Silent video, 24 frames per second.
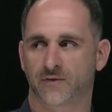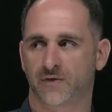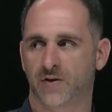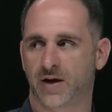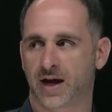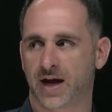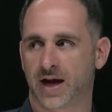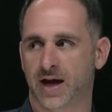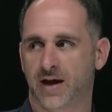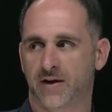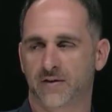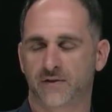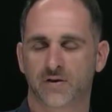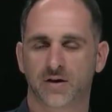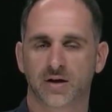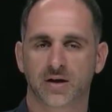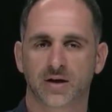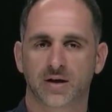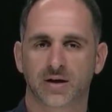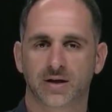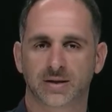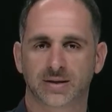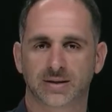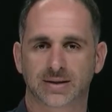If I have
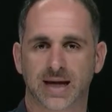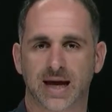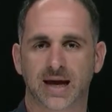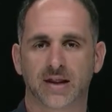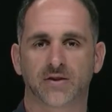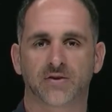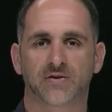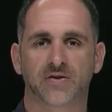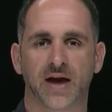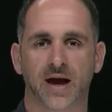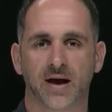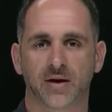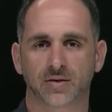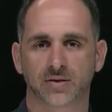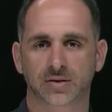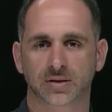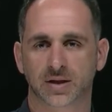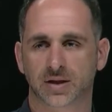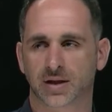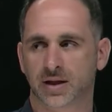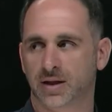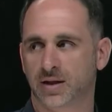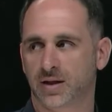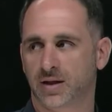
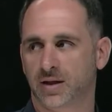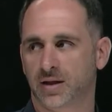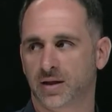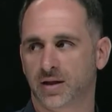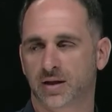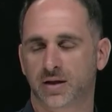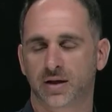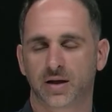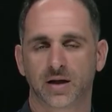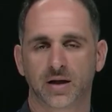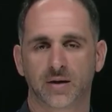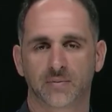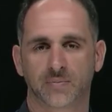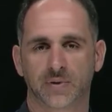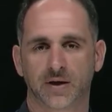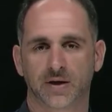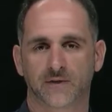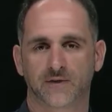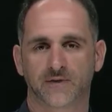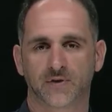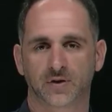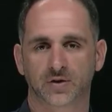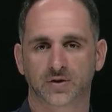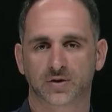10,000 inulin
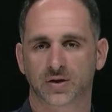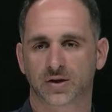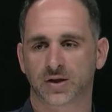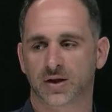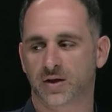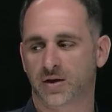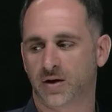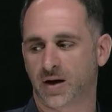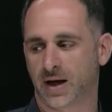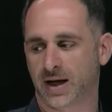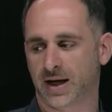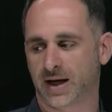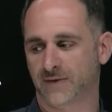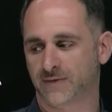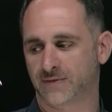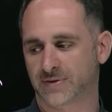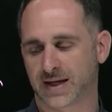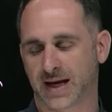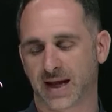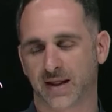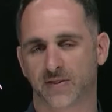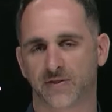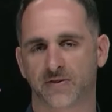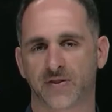being filtered here, I'd have
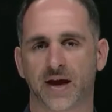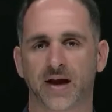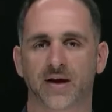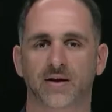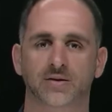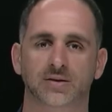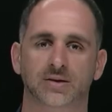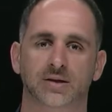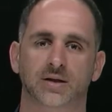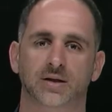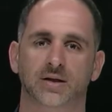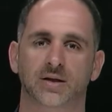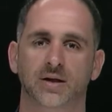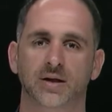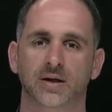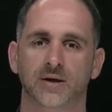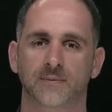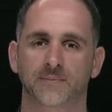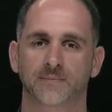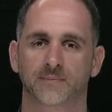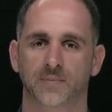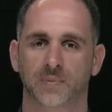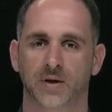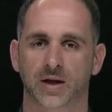10,000
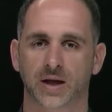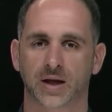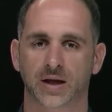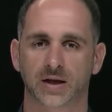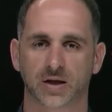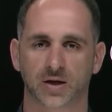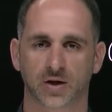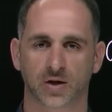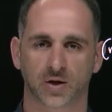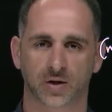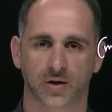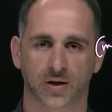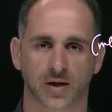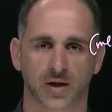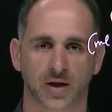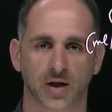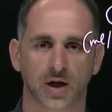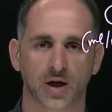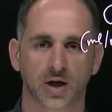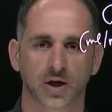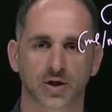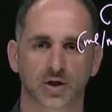in the urine.